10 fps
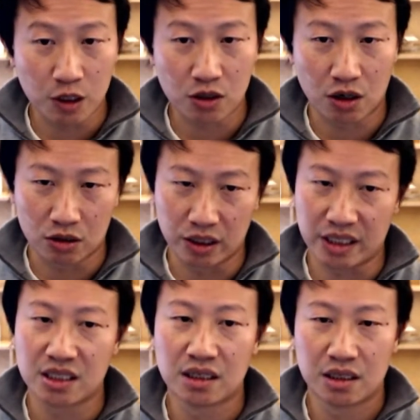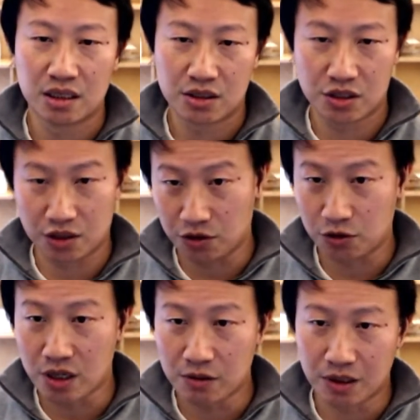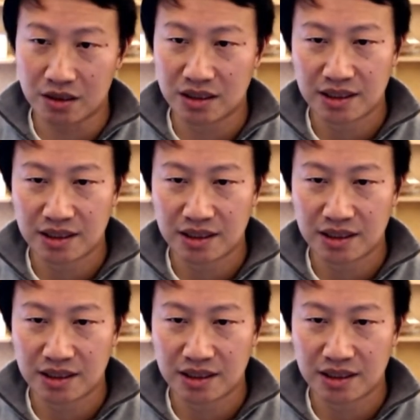call it CQ Dry Run.